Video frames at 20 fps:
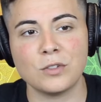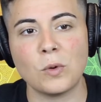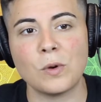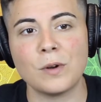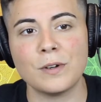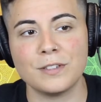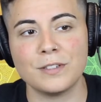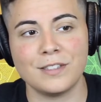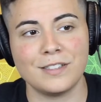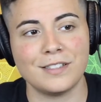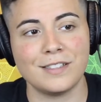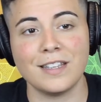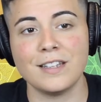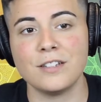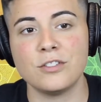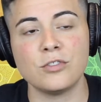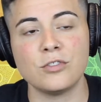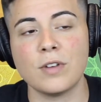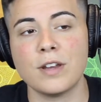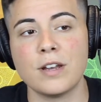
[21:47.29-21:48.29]
Taurus is
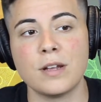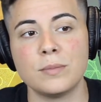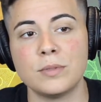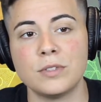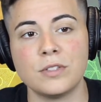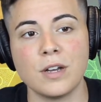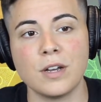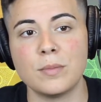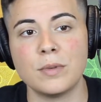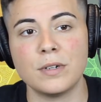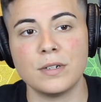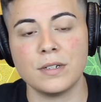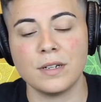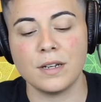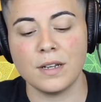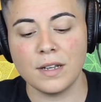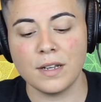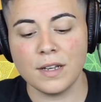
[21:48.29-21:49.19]
like straight up stubborn.